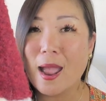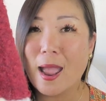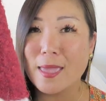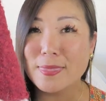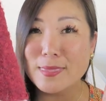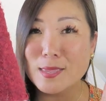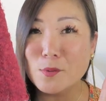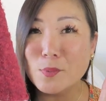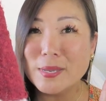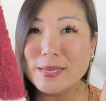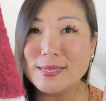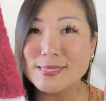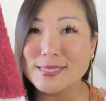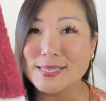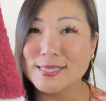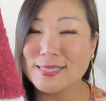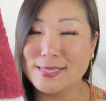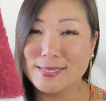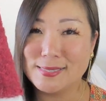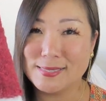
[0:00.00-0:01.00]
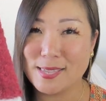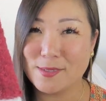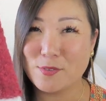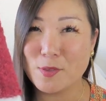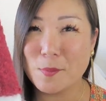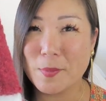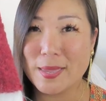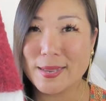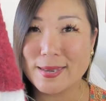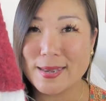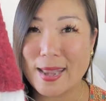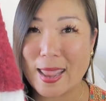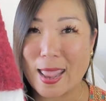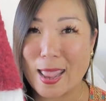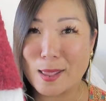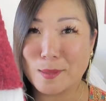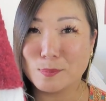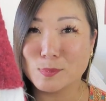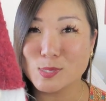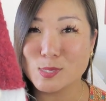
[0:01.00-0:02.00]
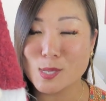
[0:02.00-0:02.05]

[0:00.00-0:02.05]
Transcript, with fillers: I think we need to at least give him a name.